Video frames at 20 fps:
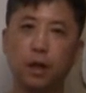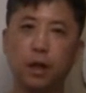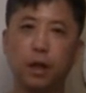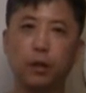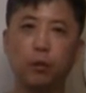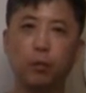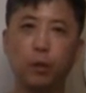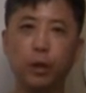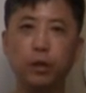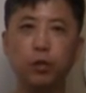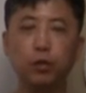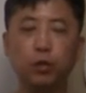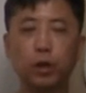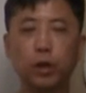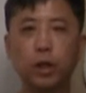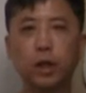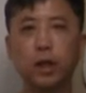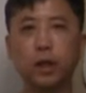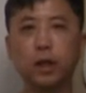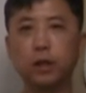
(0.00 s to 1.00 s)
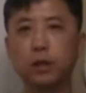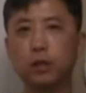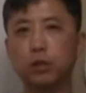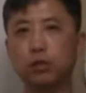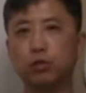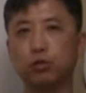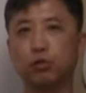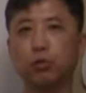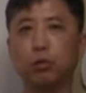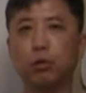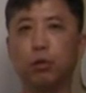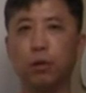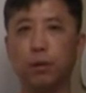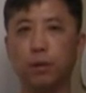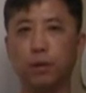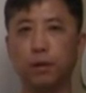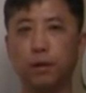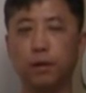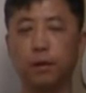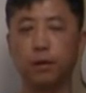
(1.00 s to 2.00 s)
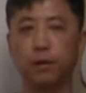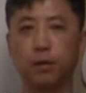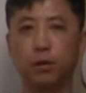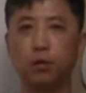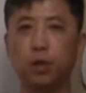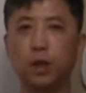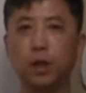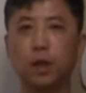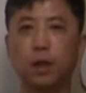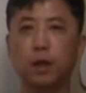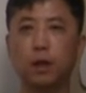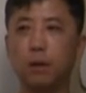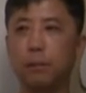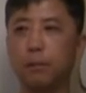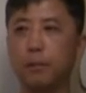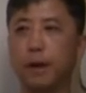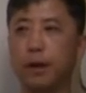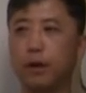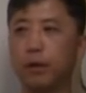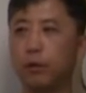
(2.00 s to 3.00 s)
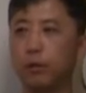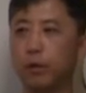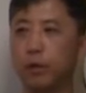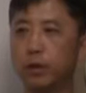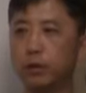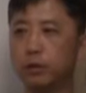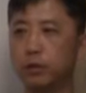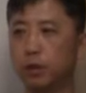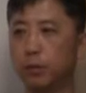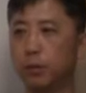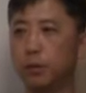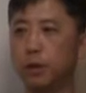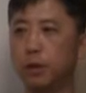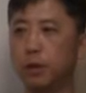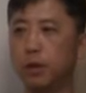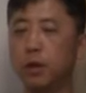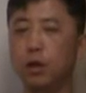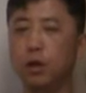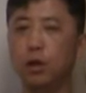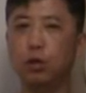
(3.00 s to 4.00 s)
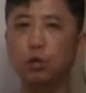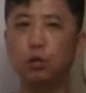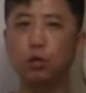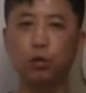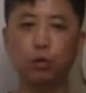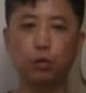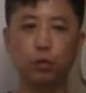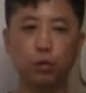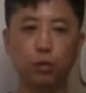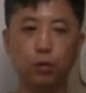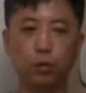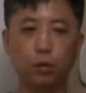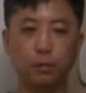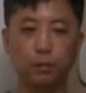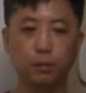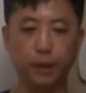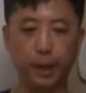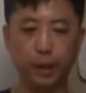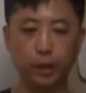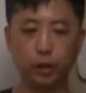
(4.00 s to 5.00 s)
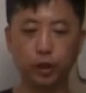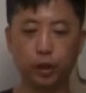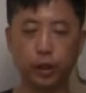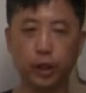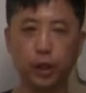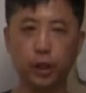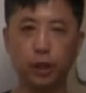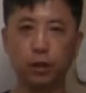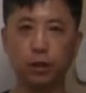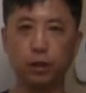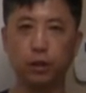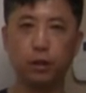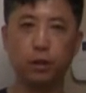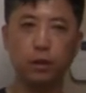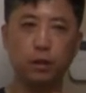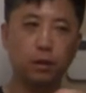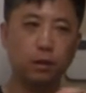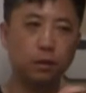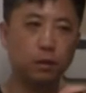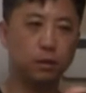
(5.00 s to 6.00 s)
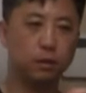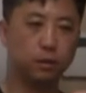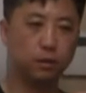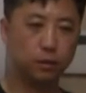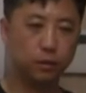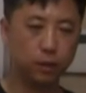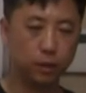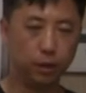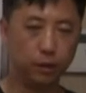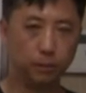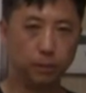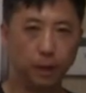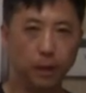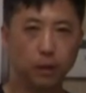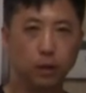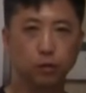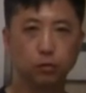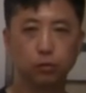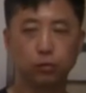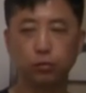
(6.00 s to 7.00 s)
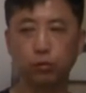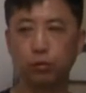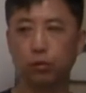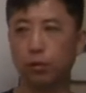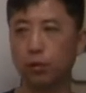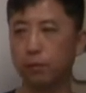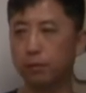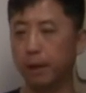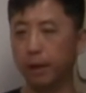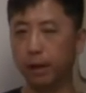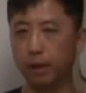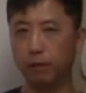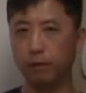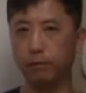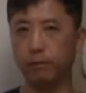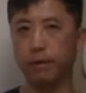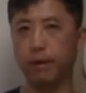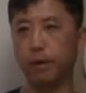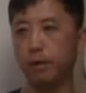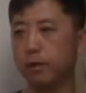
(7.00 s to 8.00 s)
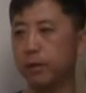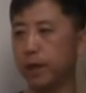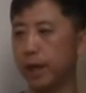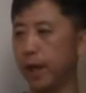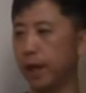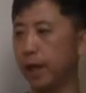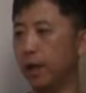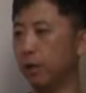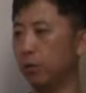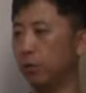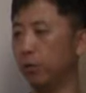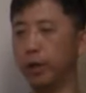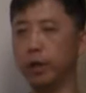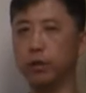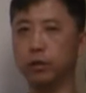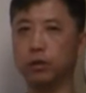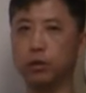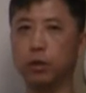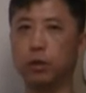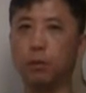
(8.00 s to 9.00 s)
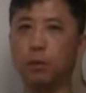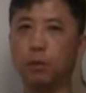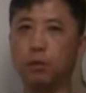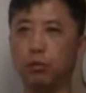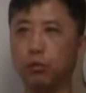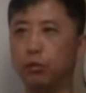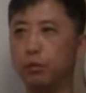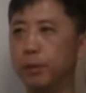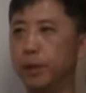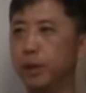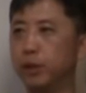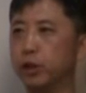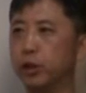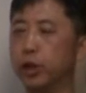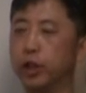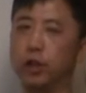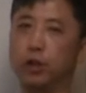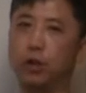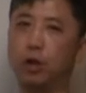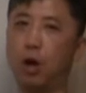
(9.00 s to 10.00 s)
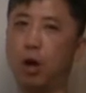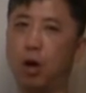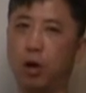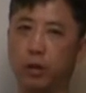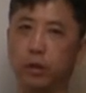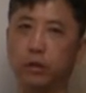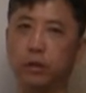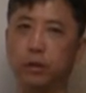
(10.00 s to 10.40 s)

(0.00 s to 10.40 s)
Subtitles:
when you are in the school, you are not comparing with someone who majoring in the medical field and with someone who majoring in the art.